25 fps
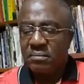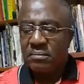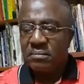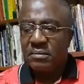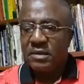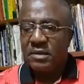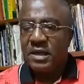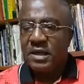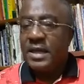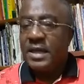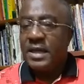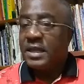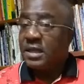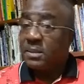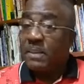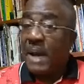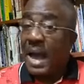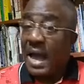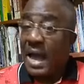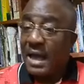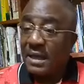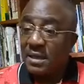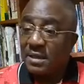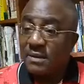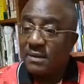is bad,
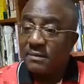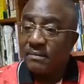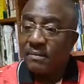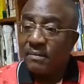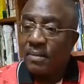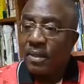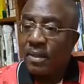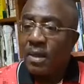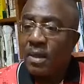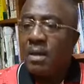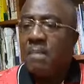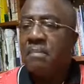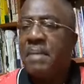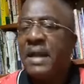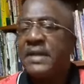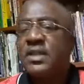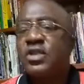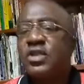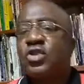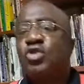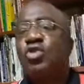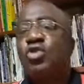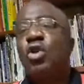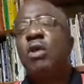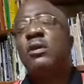but
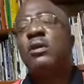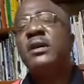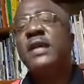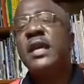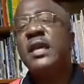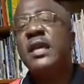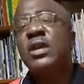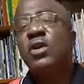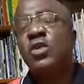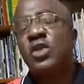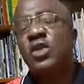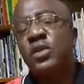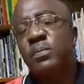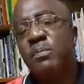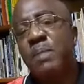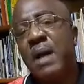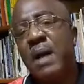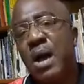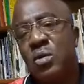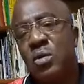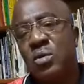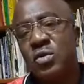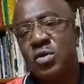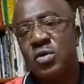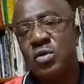study your
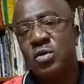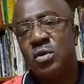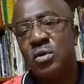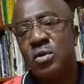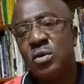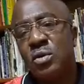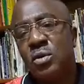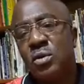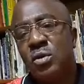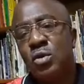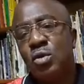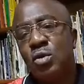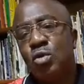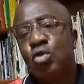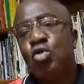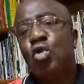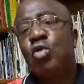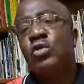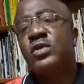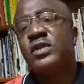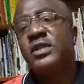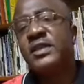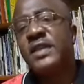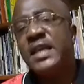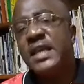spouse to
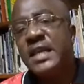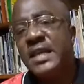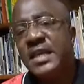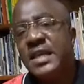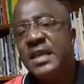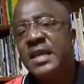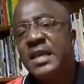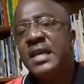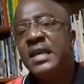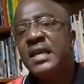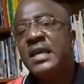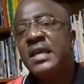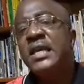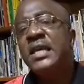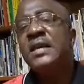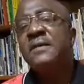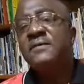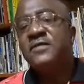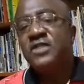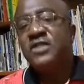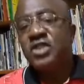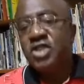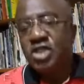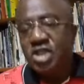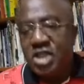see if
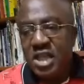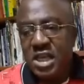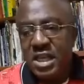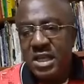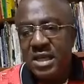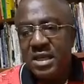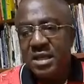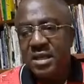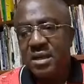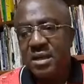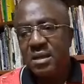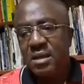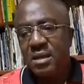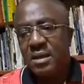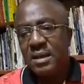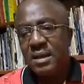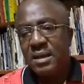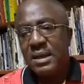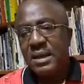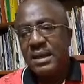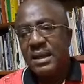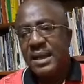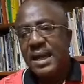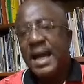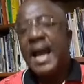she
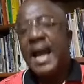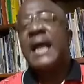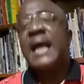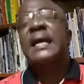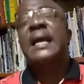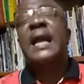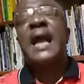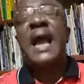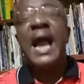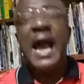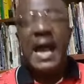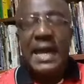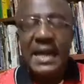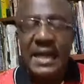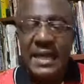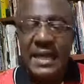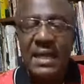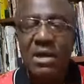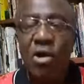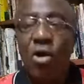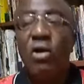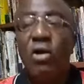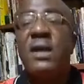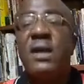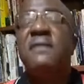can carry
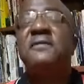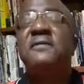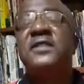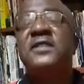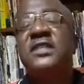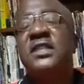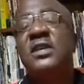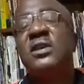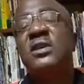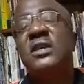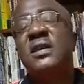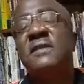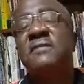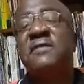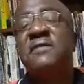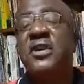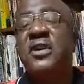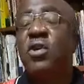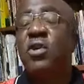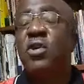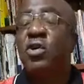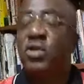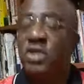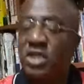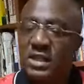or if she if he or
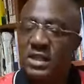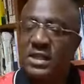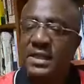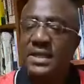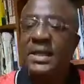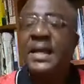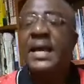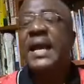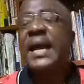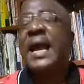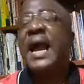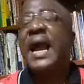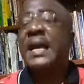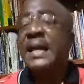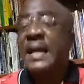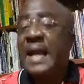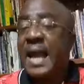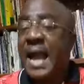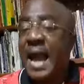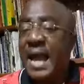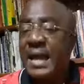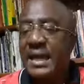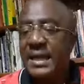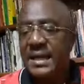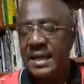she
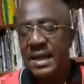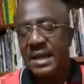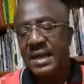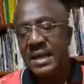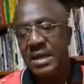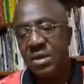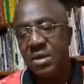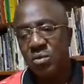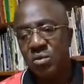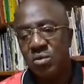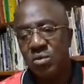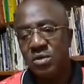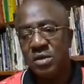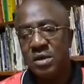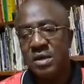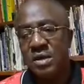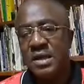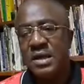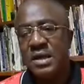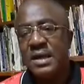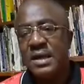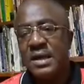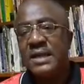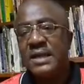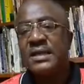can carry news.
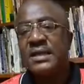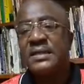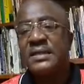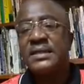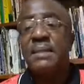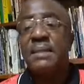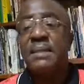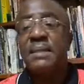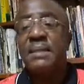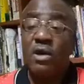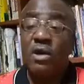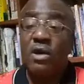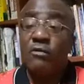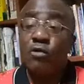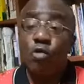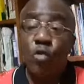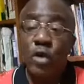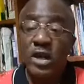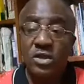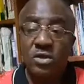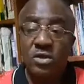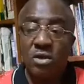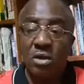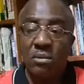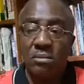It is a matter of
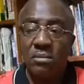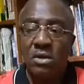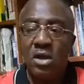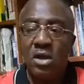wisdom